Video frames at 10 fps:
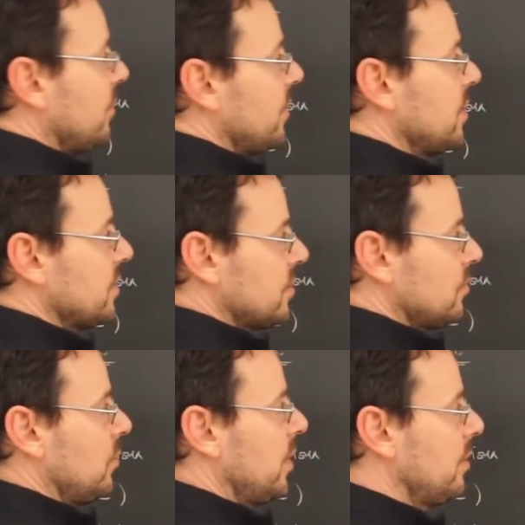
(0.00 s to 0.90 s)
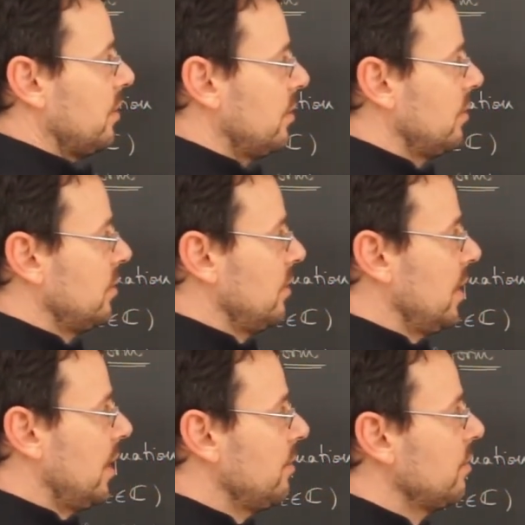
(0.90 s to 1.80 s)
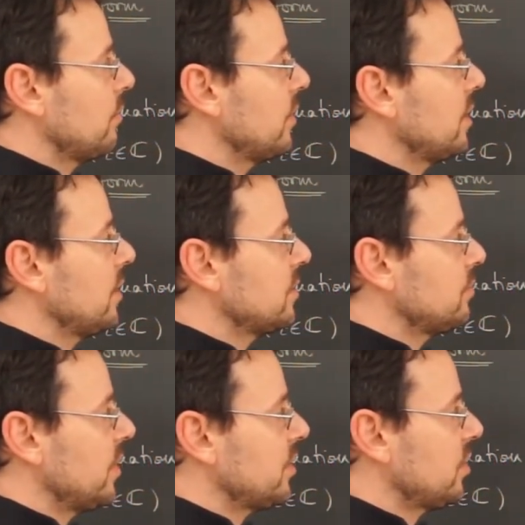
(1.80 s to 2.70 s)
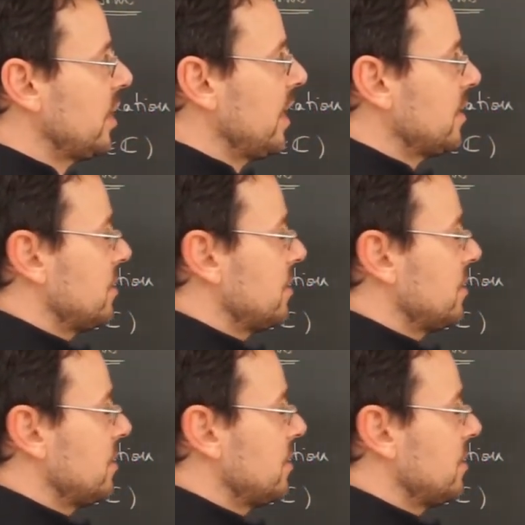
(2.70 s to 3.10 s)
this with the other real expression, x